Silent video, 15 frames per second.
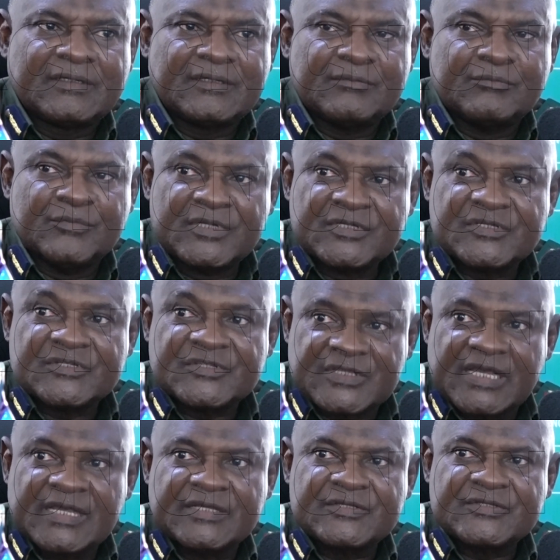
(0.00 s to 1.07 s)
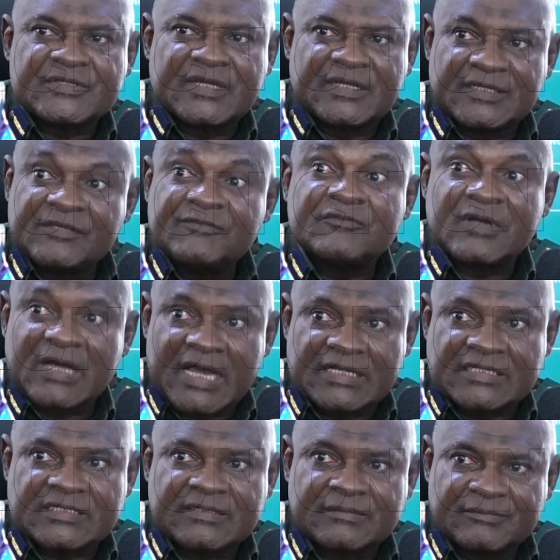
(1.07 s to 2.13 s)
in basic science and even
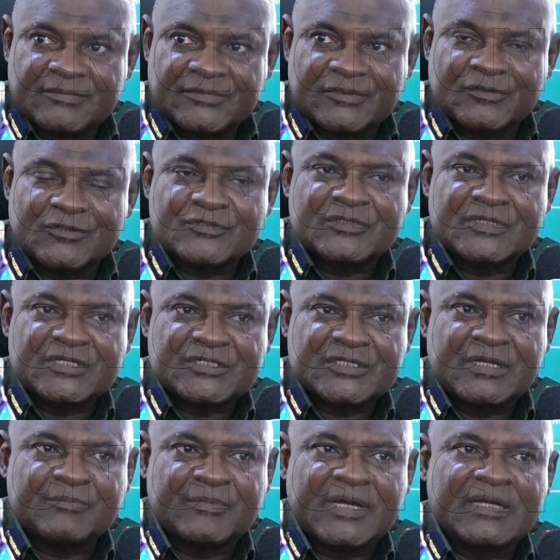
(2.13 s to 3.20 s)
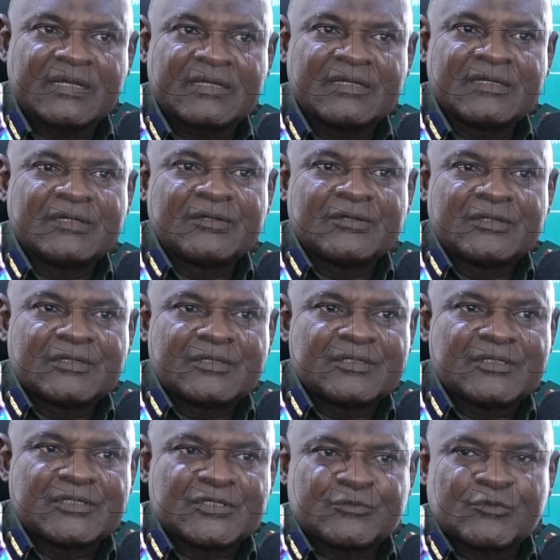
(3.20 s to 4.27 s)
art because national park
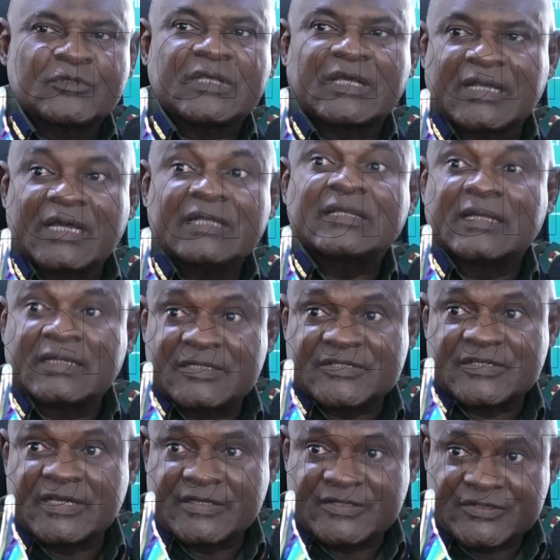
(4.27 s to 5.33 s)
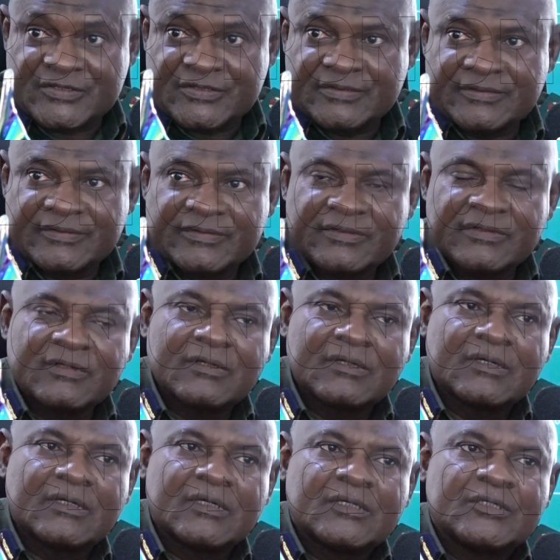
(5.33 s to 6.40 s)
is both an art and a science.
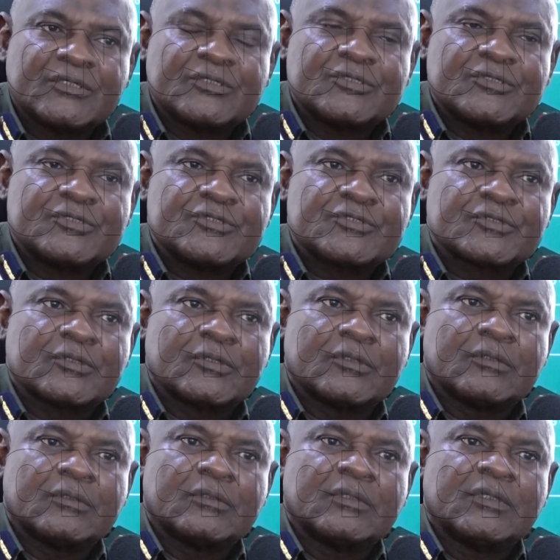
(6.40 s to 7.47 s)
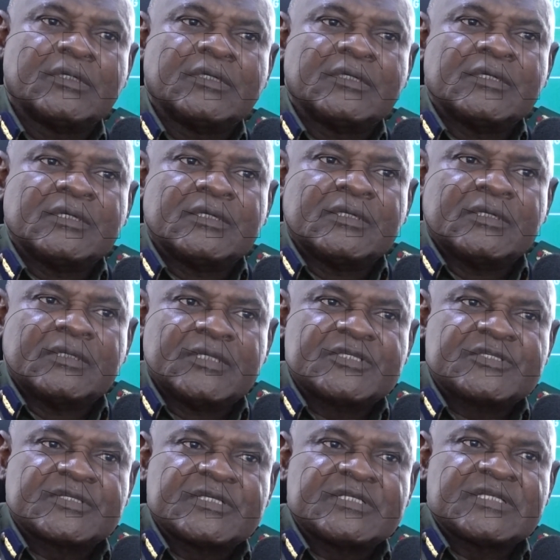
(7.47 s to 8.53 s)
So
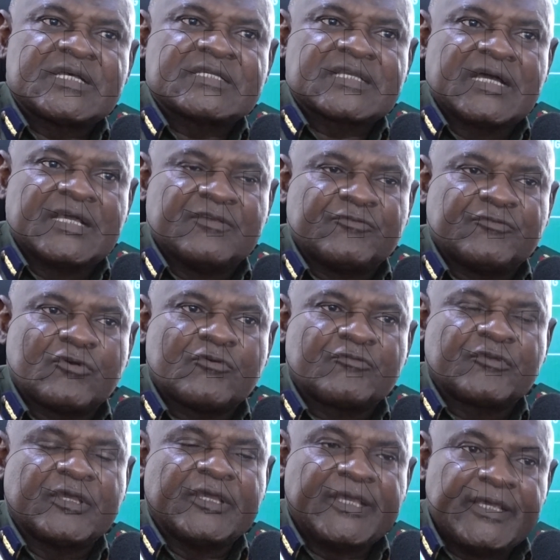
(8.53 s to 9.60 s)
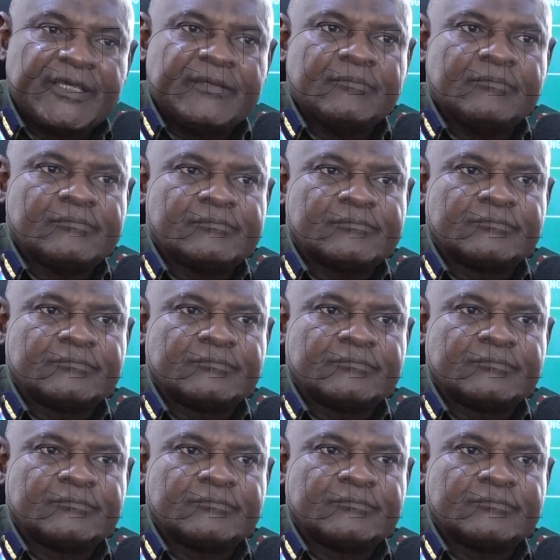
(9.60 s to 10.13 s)
these rangers are involved in